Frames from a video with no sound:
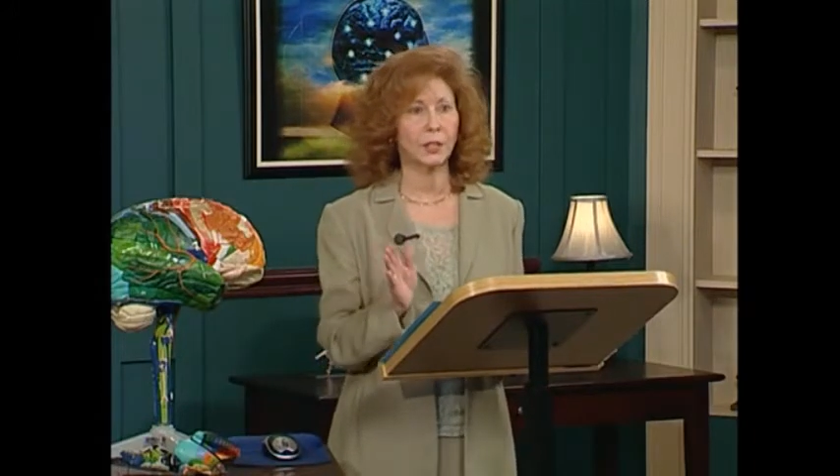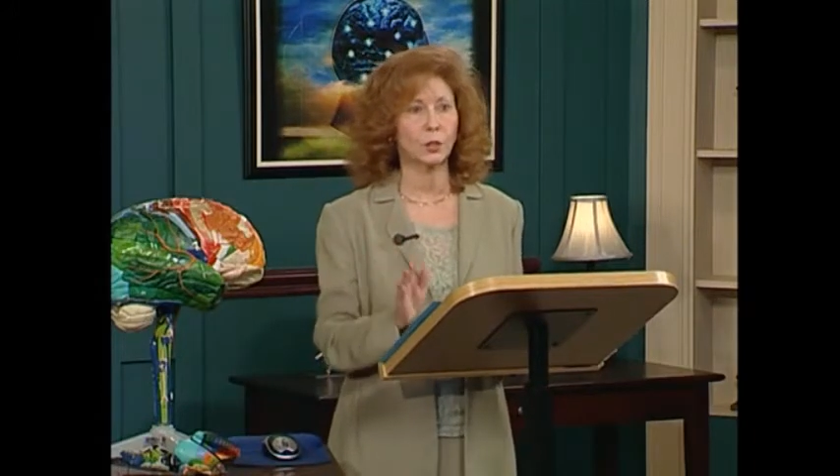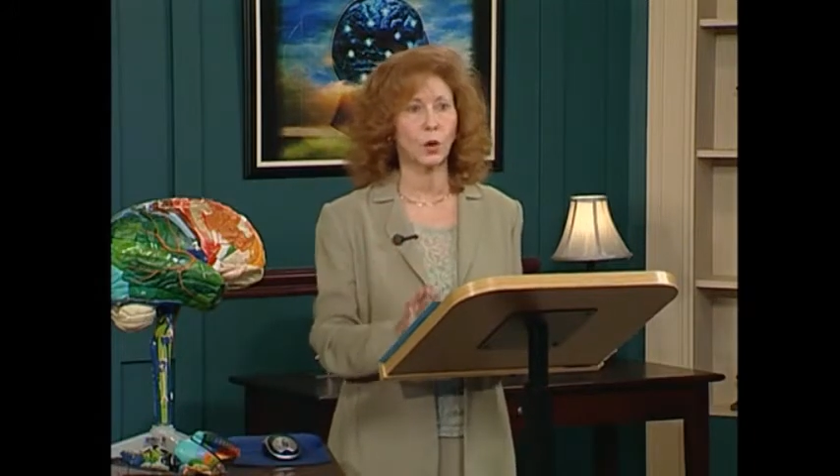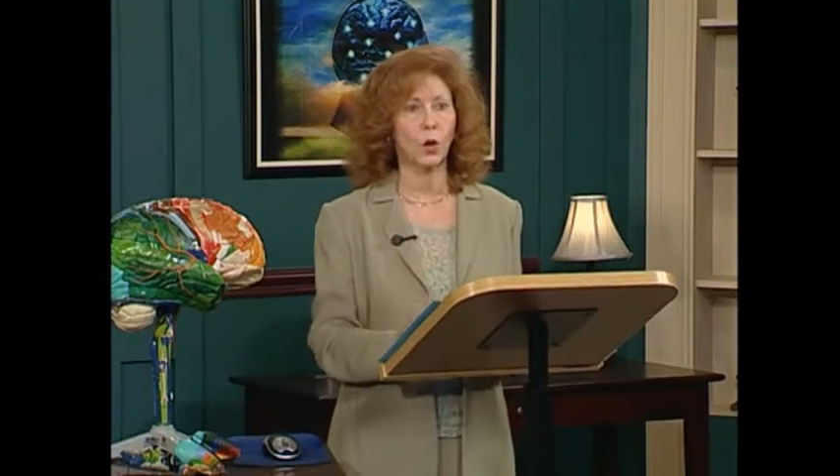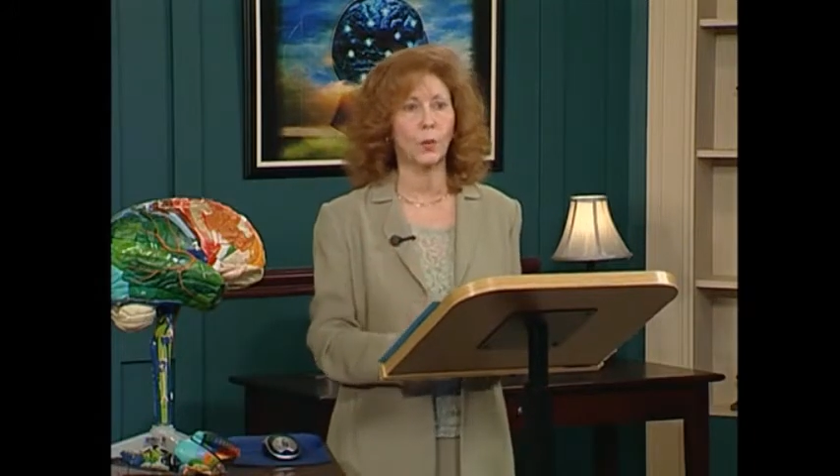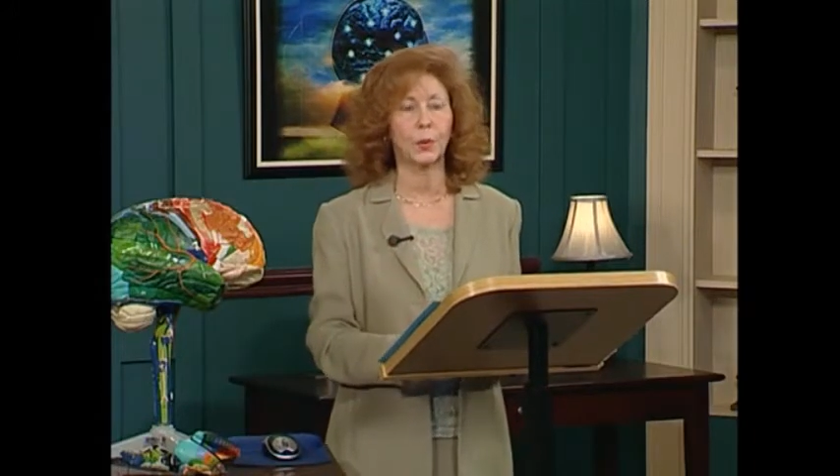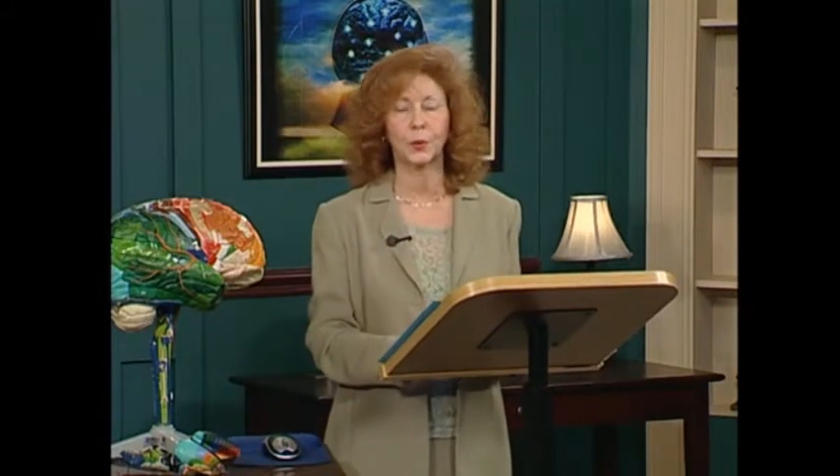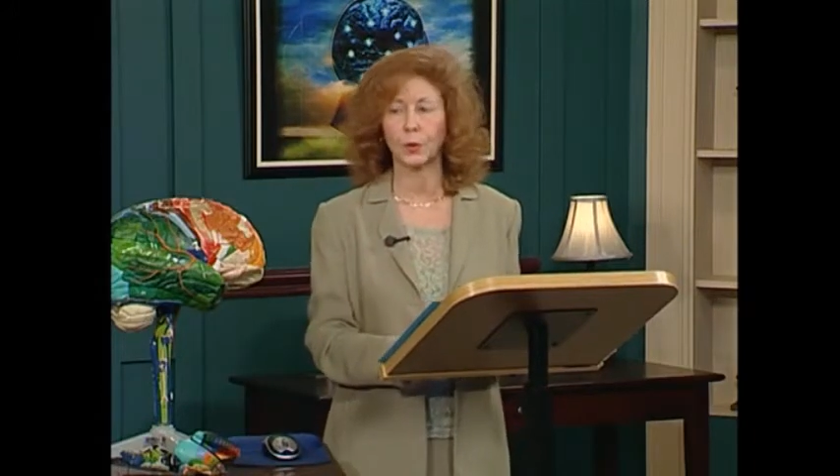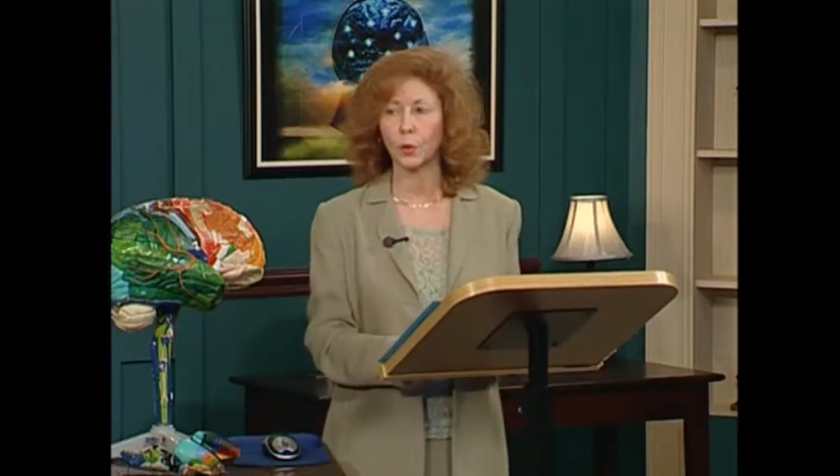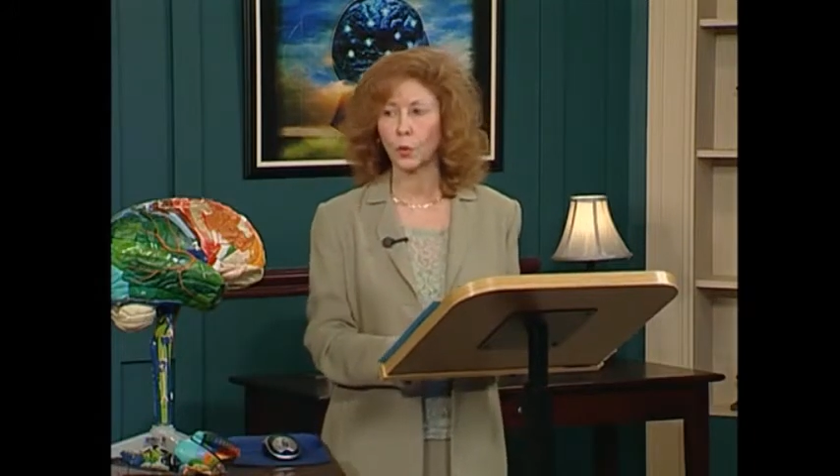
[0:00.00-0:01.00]
is called the
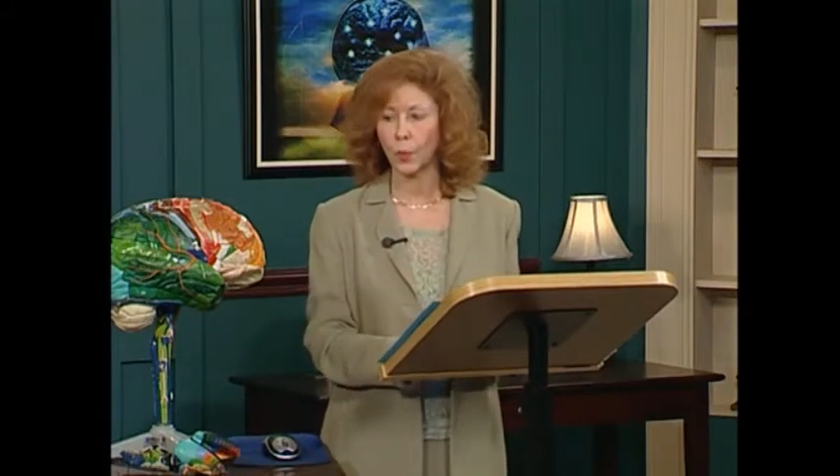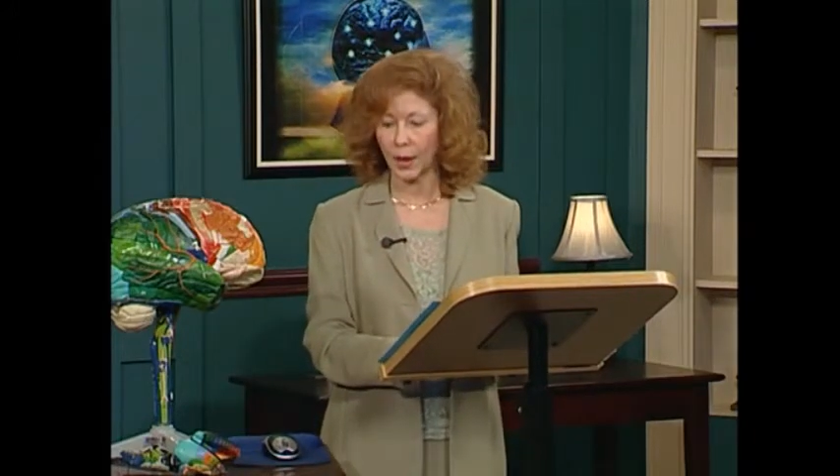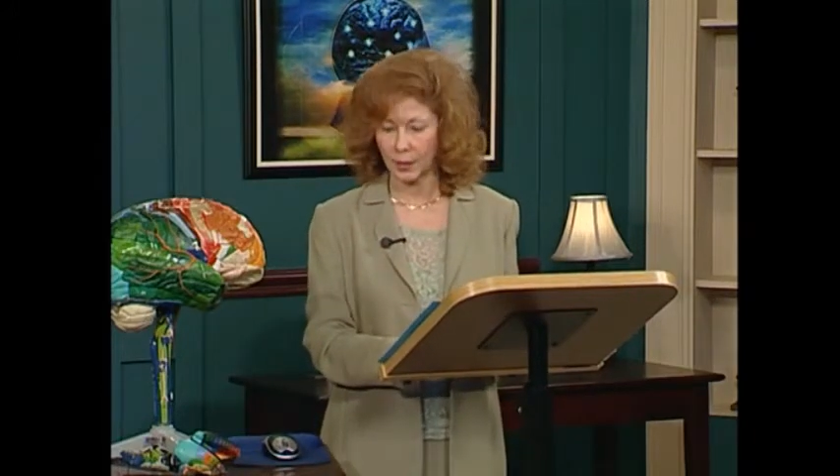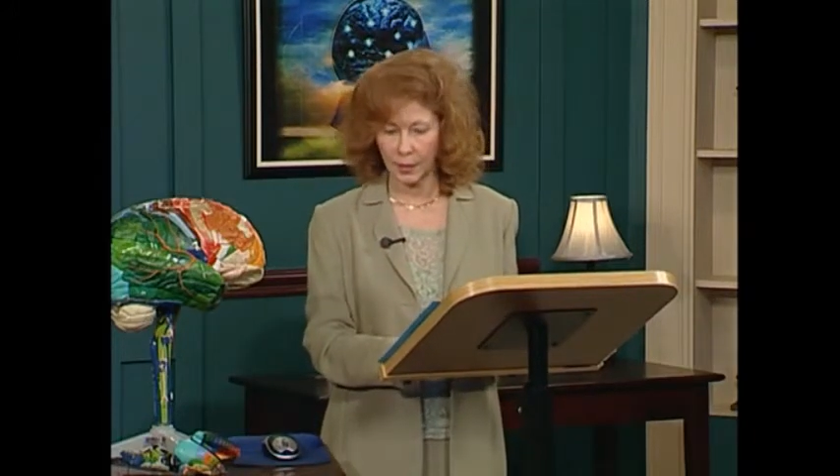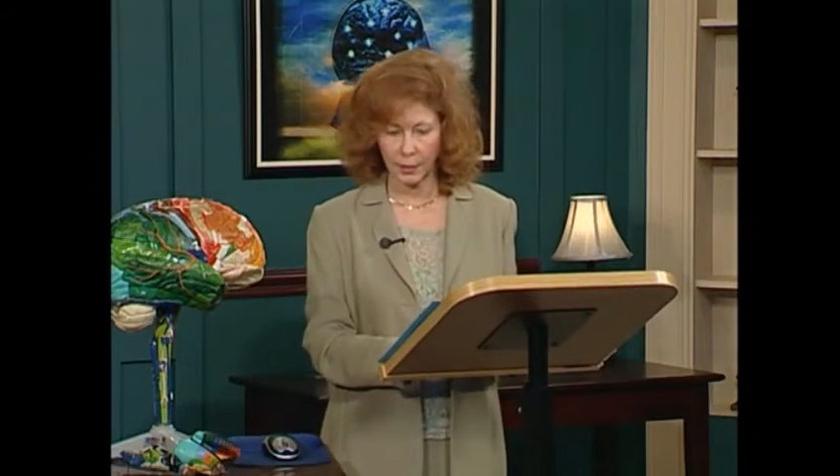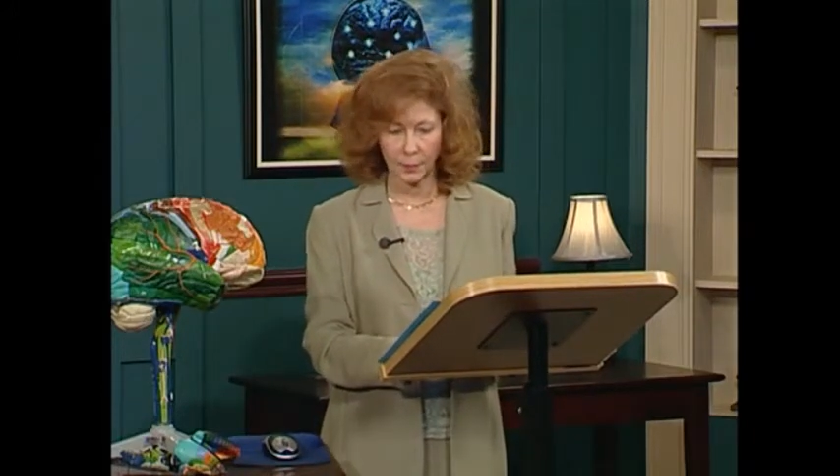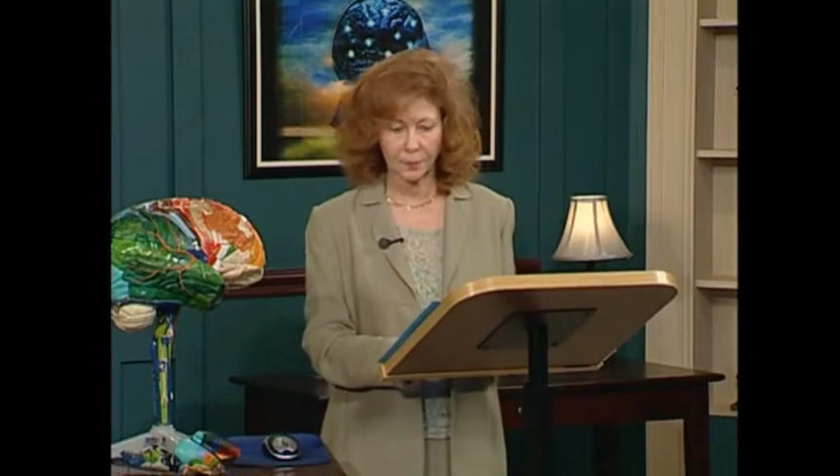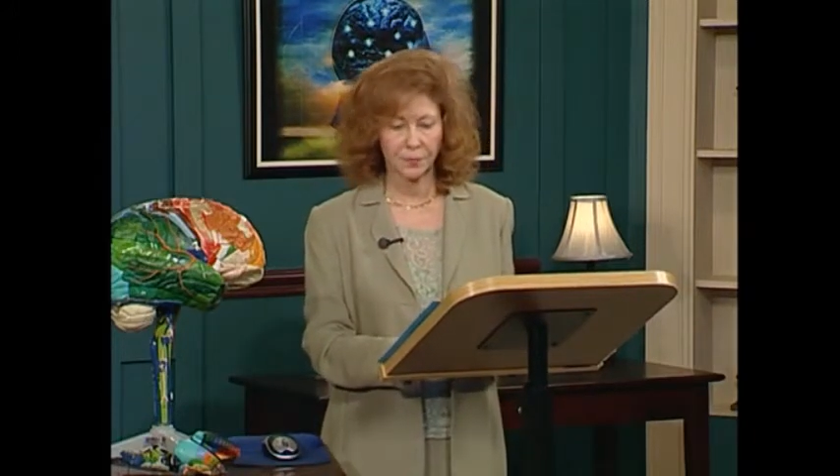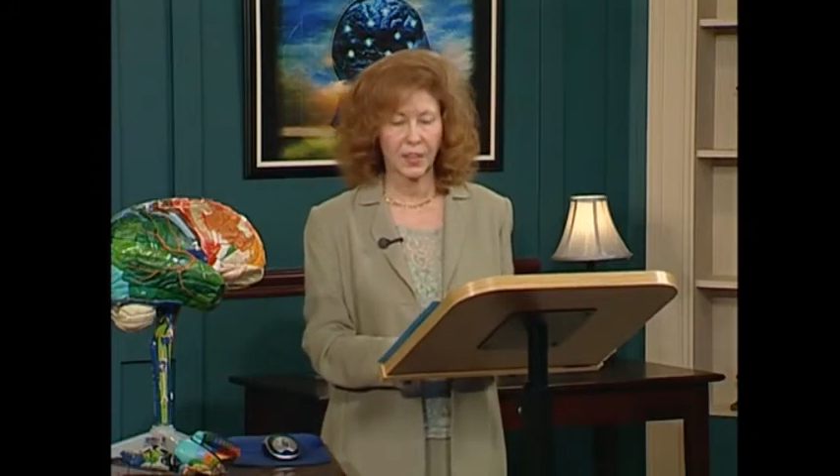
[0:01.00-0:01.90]
neural retina,